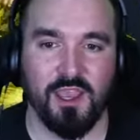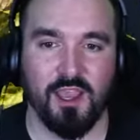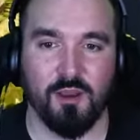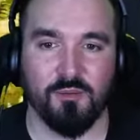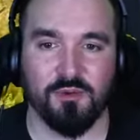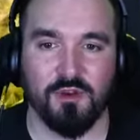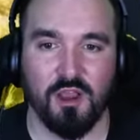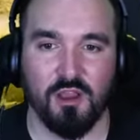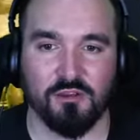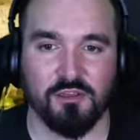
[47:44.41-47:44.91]

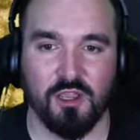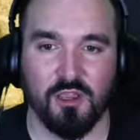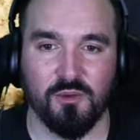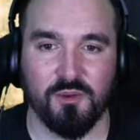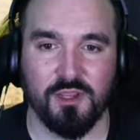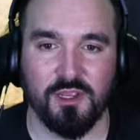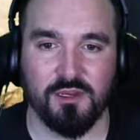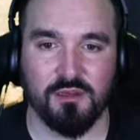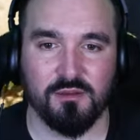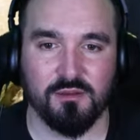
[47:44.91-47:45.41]
I'm not
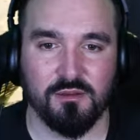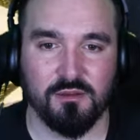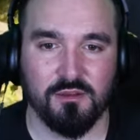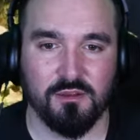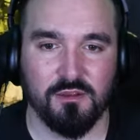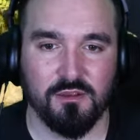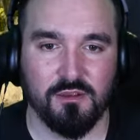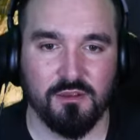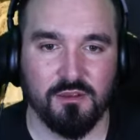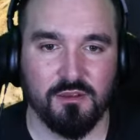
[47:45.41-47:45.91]
going
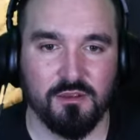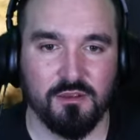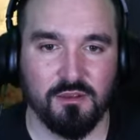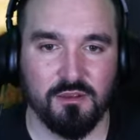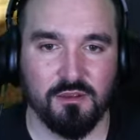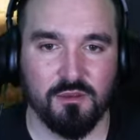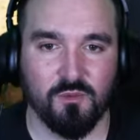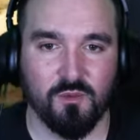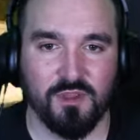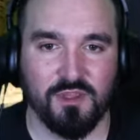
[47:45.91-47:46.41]

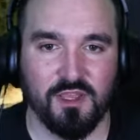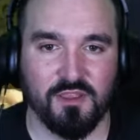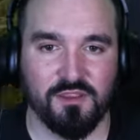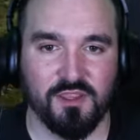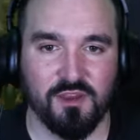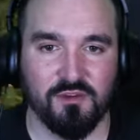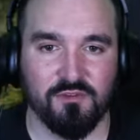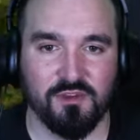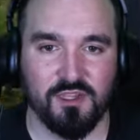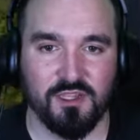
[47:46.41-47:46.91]
where that
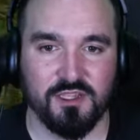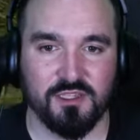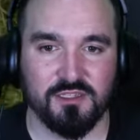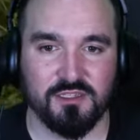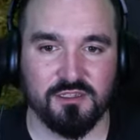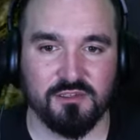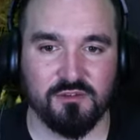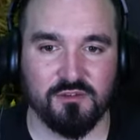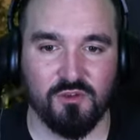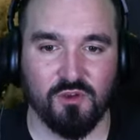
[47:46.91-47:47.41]
theory
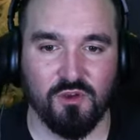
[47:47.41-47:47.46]
is